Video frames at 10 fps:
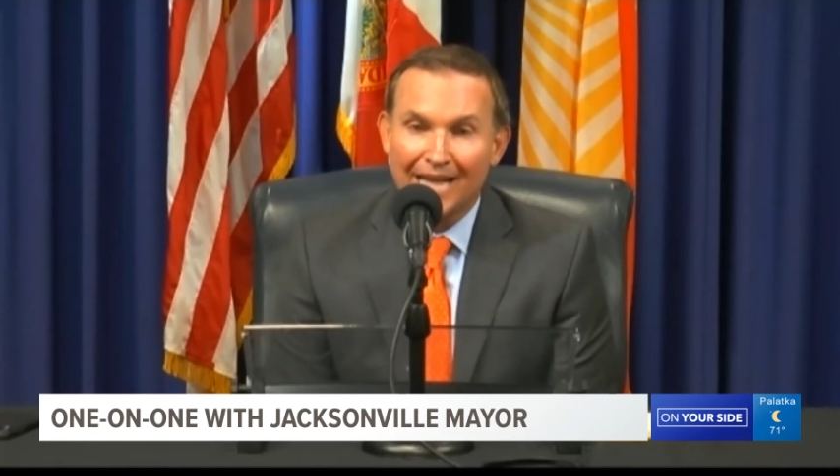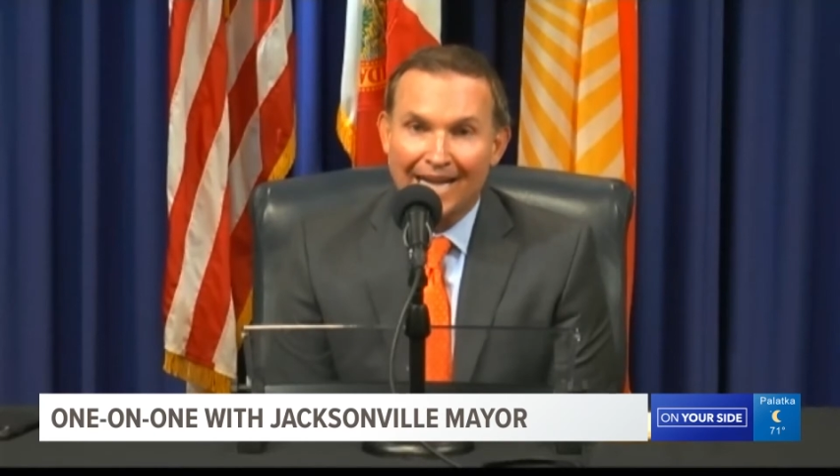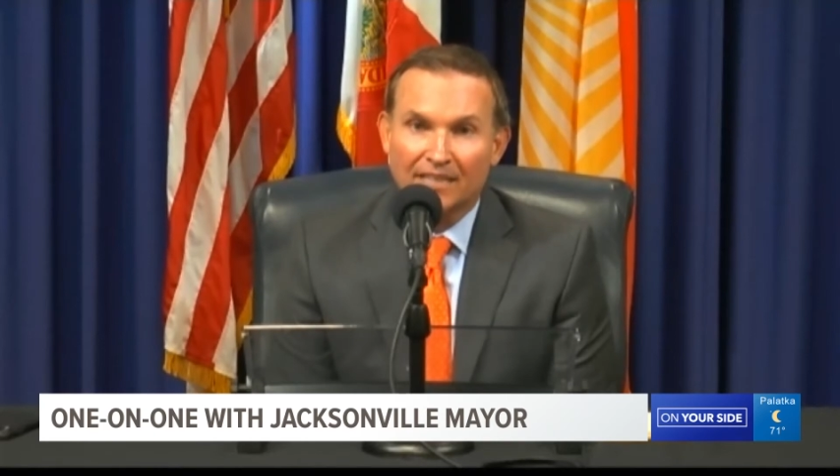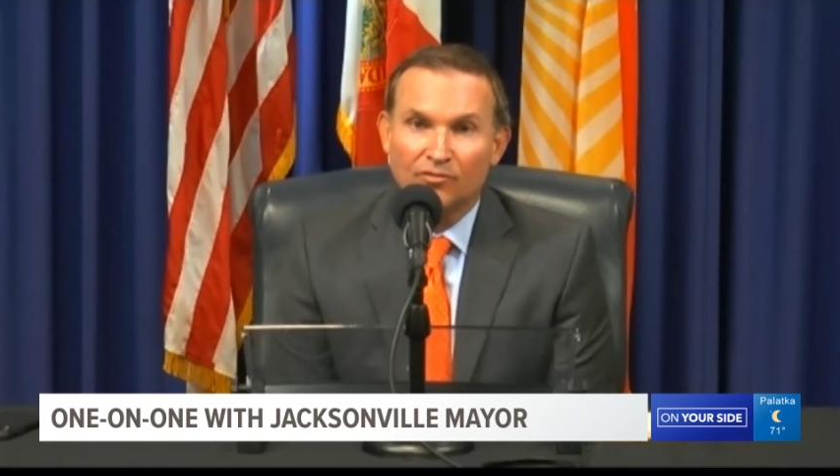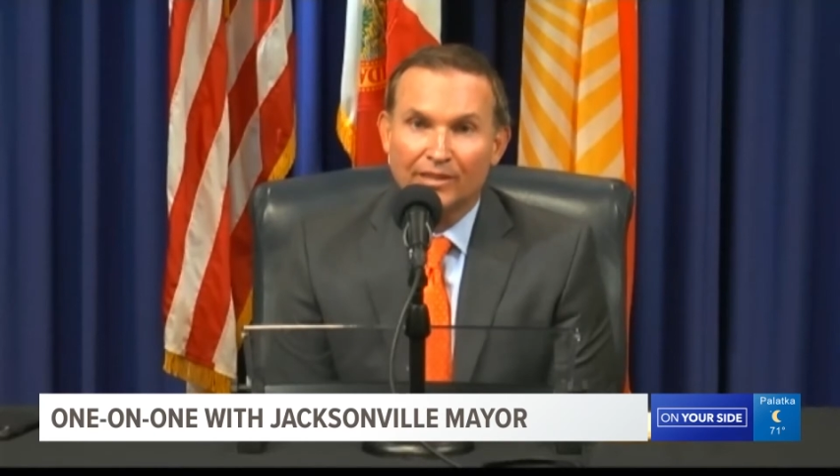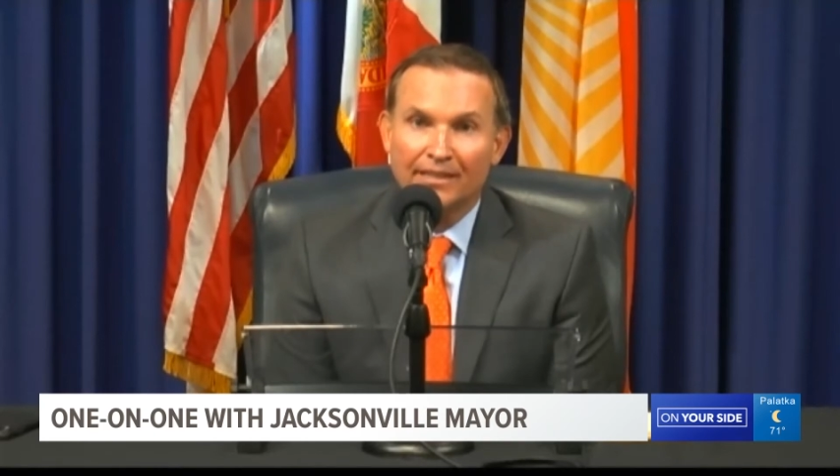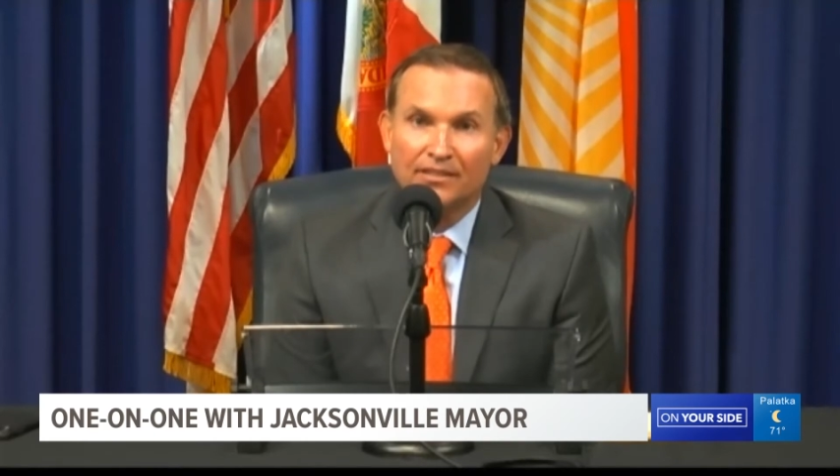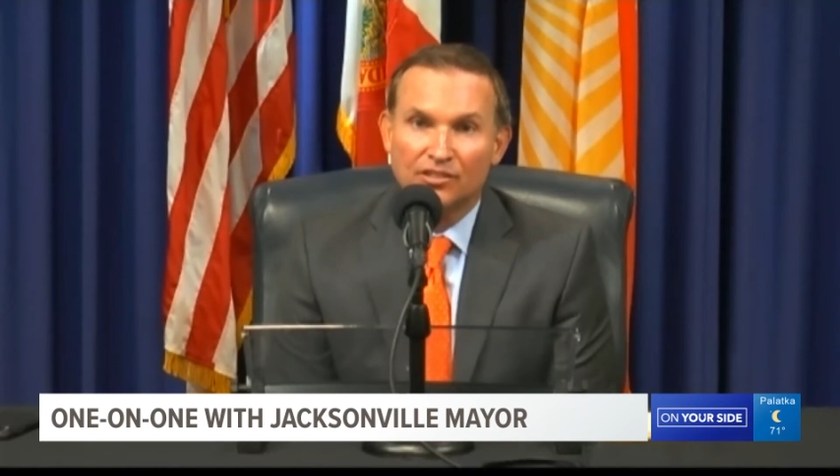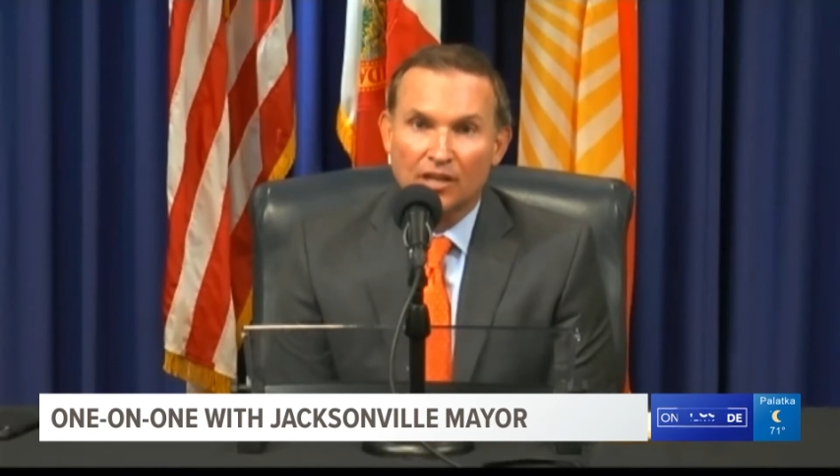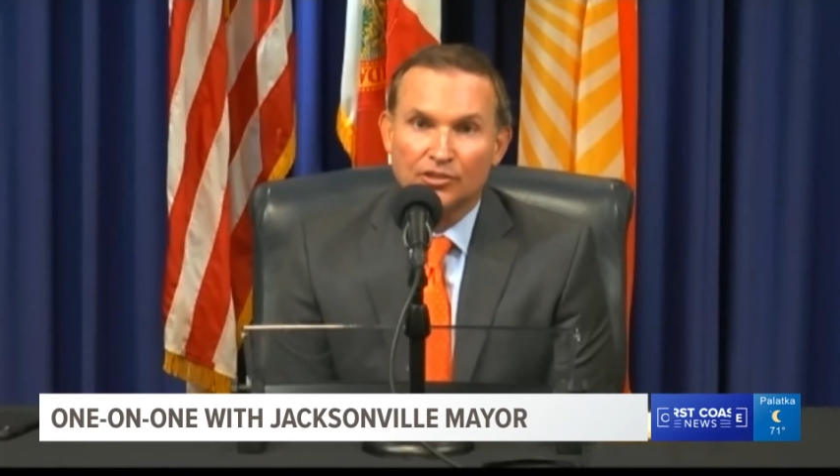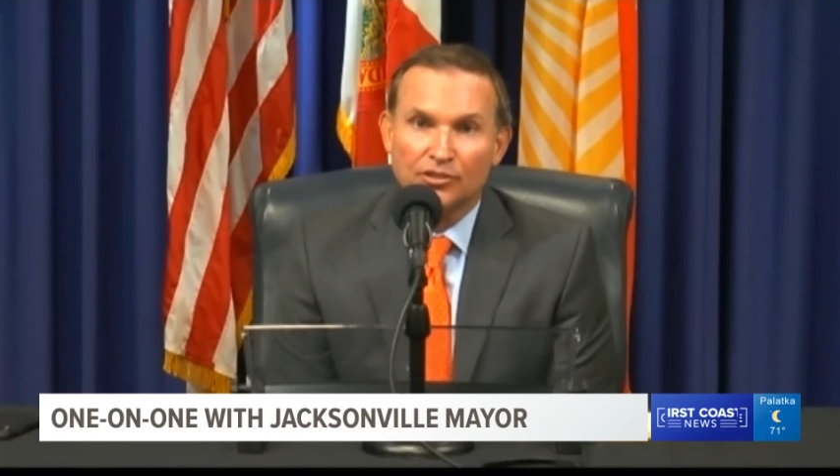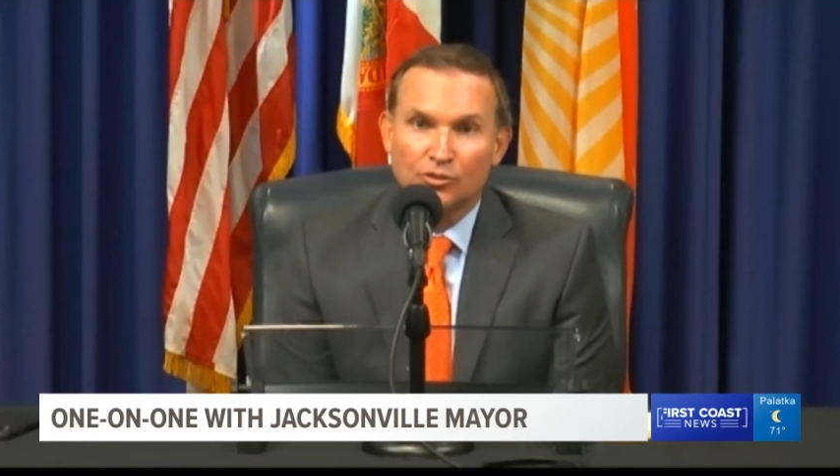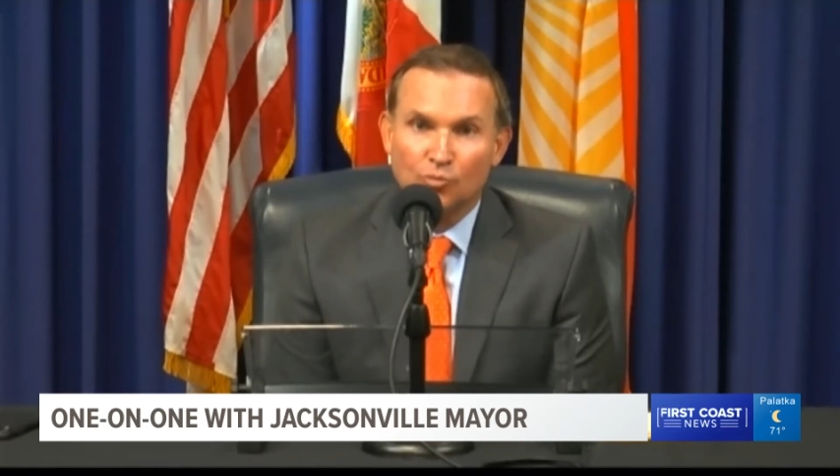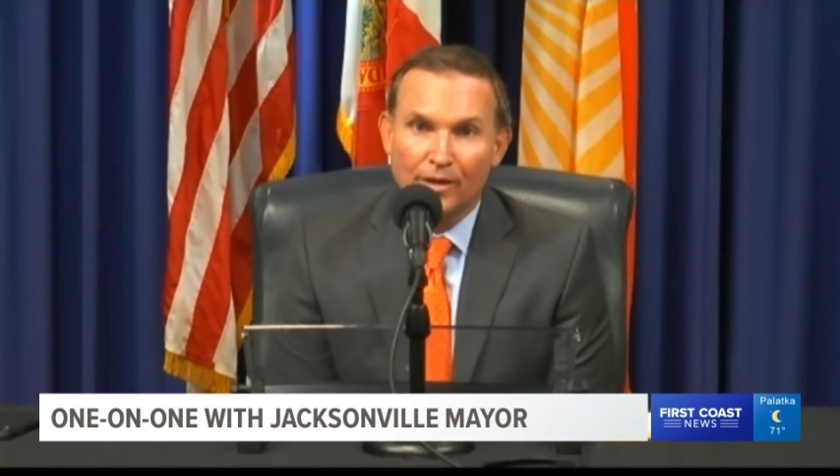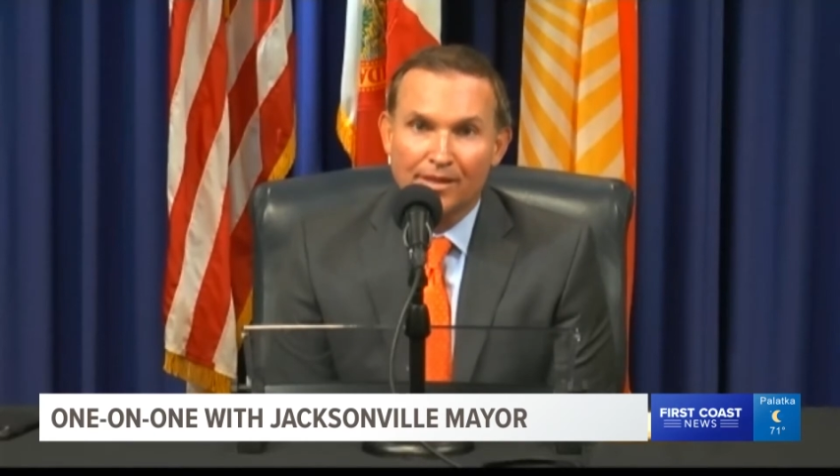actively in
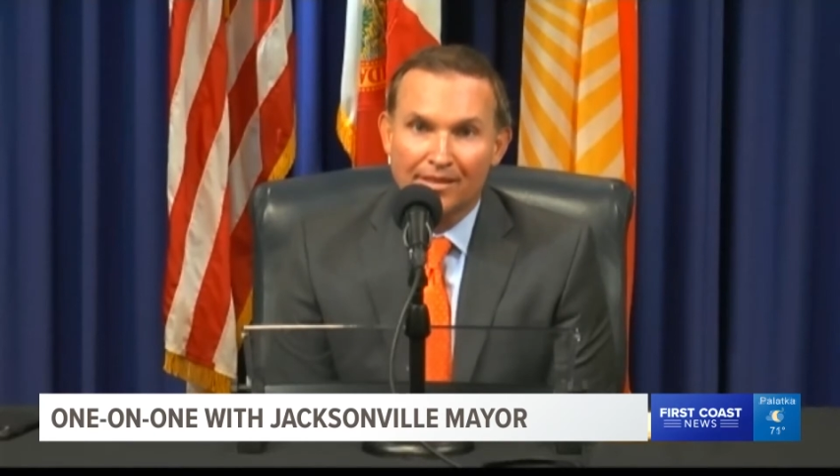discussions with